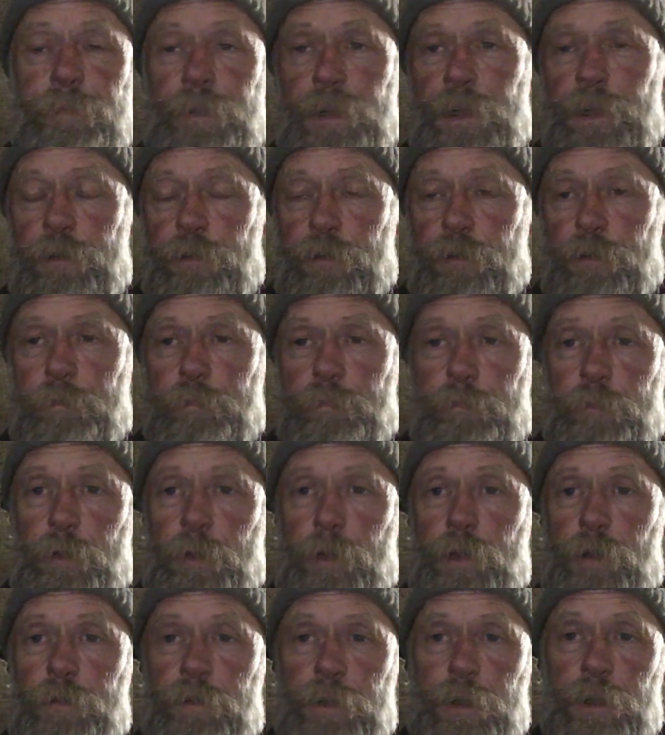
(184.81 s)
and just
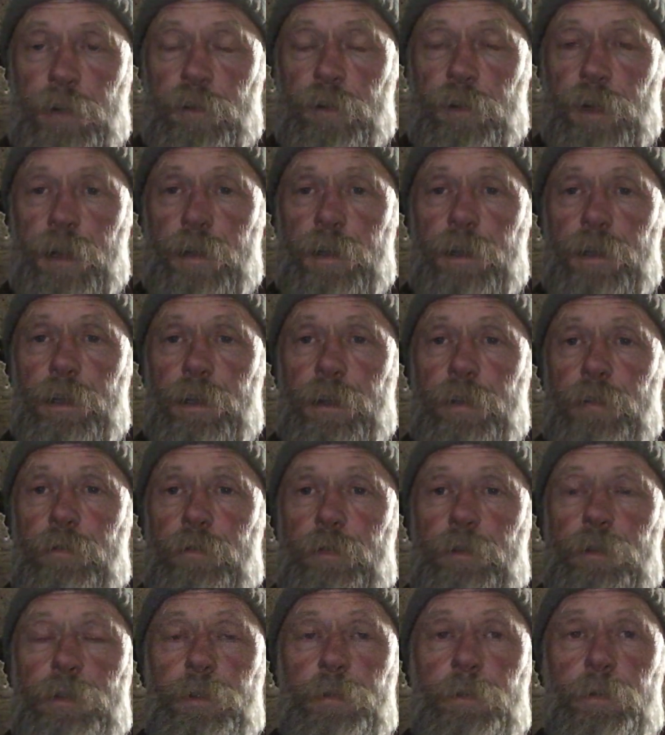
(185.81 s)
move it gently
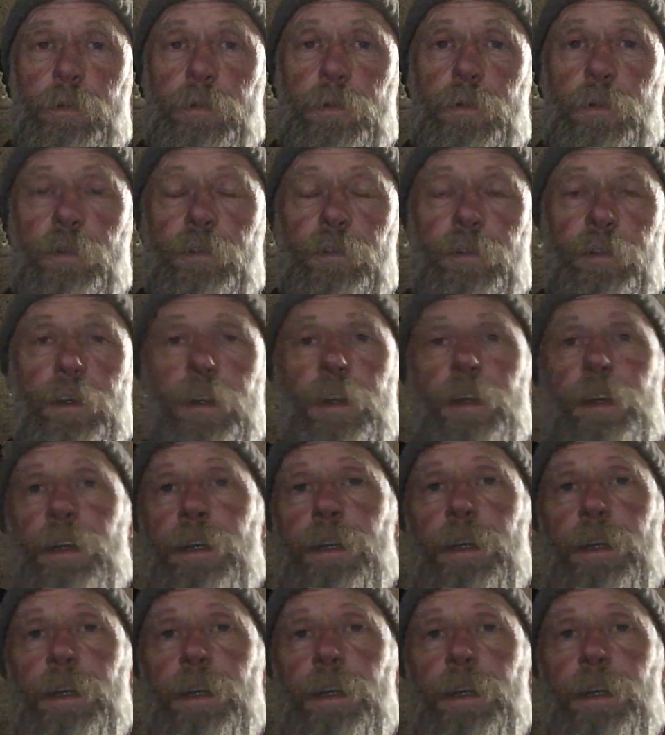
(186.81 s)
through the water.